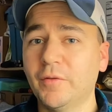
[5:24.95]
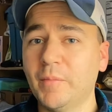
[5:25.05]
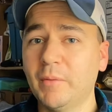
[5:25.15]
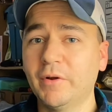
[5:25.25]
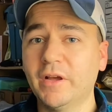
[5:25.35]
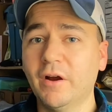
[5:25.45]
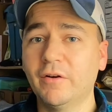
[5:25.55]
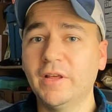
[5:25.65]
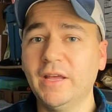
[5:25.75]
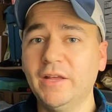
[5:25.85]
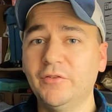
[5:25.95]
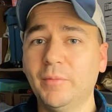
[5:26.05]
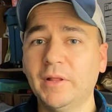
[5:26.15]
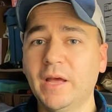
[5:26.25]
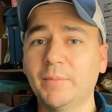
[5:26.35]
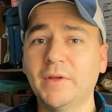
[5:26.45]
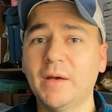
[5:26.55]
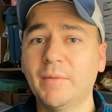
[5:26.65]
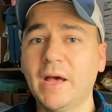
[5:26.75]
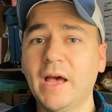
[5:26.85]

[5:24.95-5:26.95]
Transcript: the memory card into my laptop,